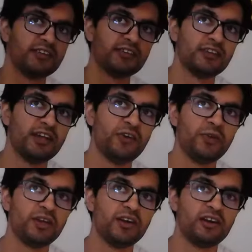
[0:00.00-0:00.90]
now
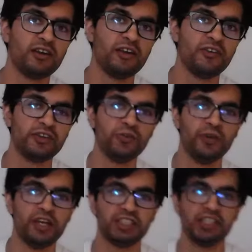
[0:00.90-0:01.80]
we are currently, oh
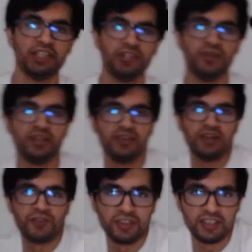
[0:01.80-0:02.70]
actually, you know what,
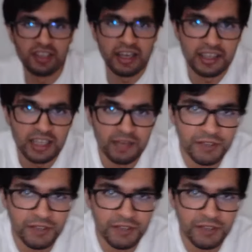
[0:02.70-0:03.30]
I've got the light coming